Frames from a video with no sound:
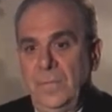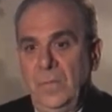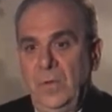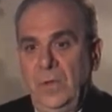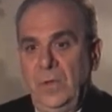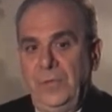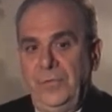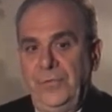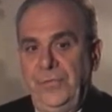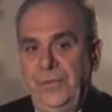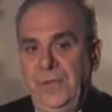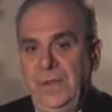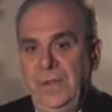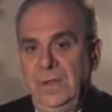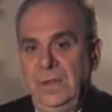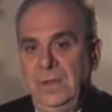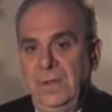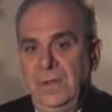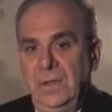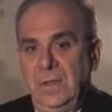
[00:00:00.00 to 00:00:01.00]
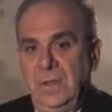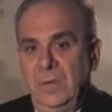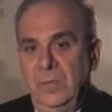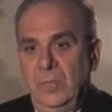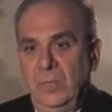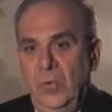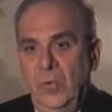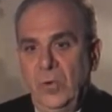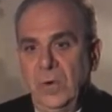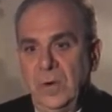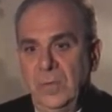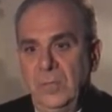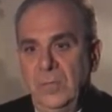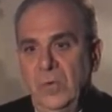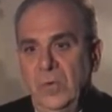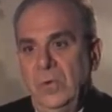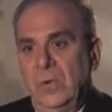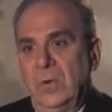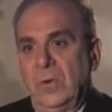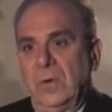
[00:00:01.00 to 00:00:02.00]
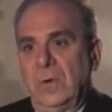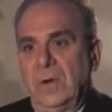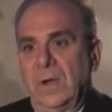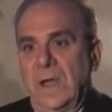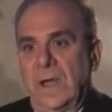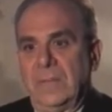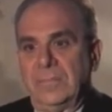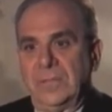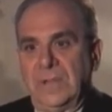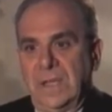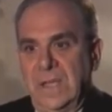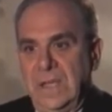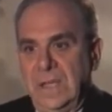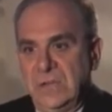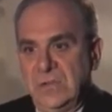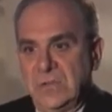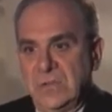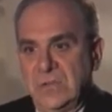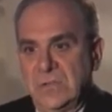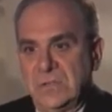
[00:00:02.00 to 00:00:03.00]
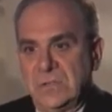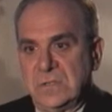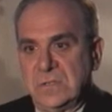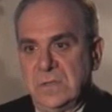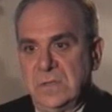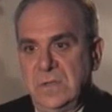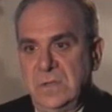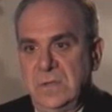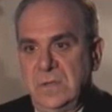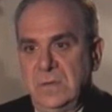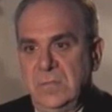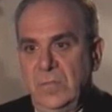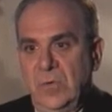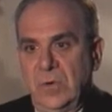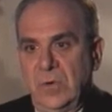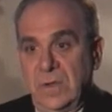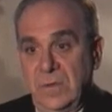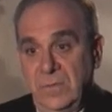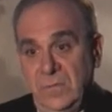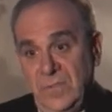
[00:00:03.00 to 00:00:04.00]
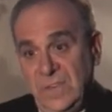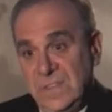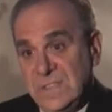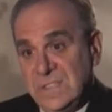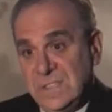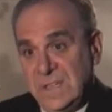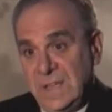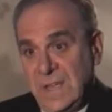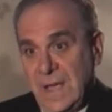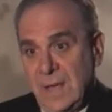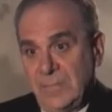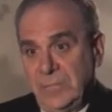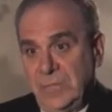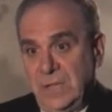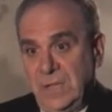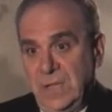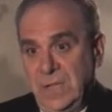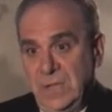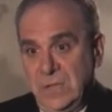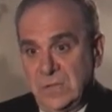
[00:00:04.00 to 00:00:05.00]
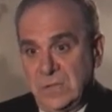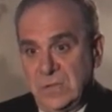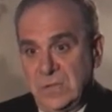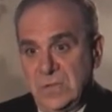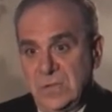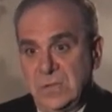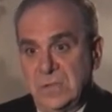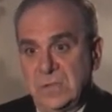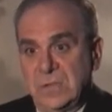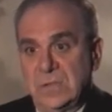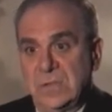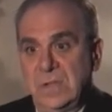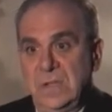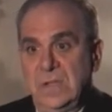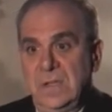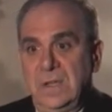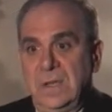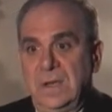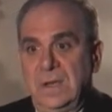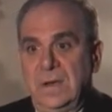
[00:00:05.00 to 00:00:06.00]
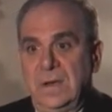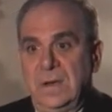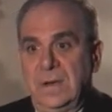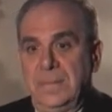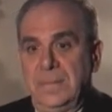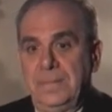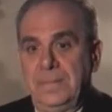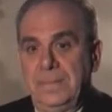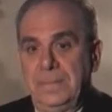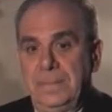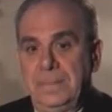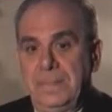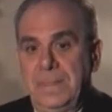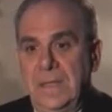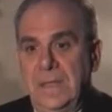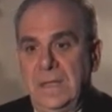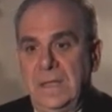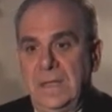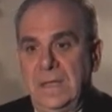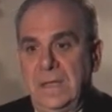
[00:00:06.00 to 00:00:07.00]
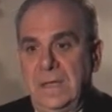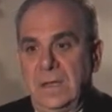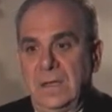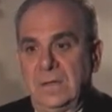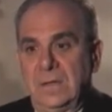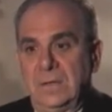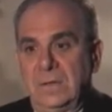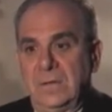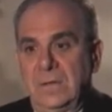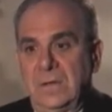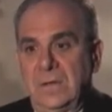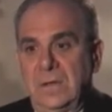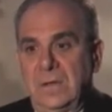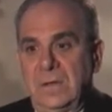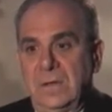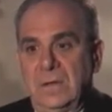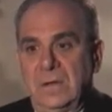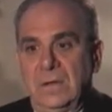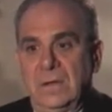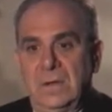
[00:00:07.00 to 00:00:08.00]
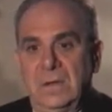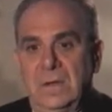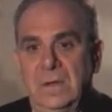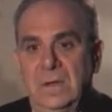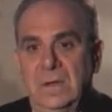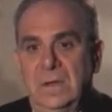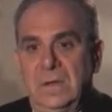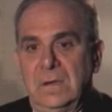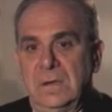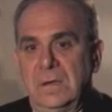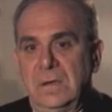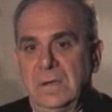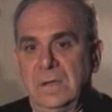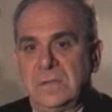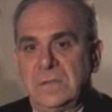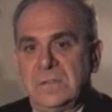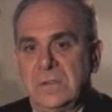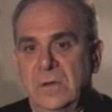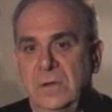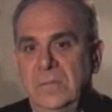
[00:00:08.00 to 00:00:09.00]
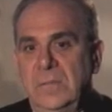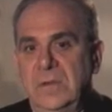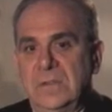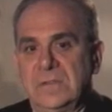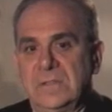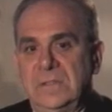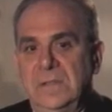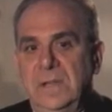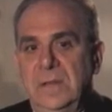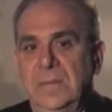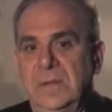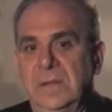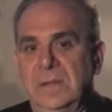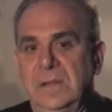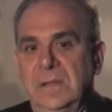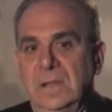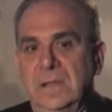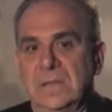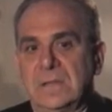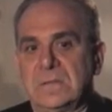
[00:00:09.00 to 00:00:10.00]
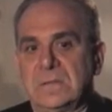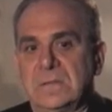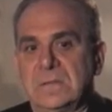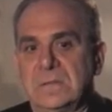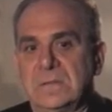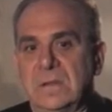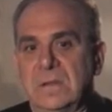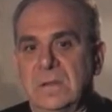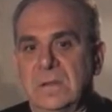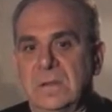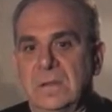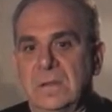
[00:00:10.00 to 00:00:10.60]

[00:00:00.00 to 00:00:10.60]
we'll see more and more applications, more convincing applications, and it's almost limitless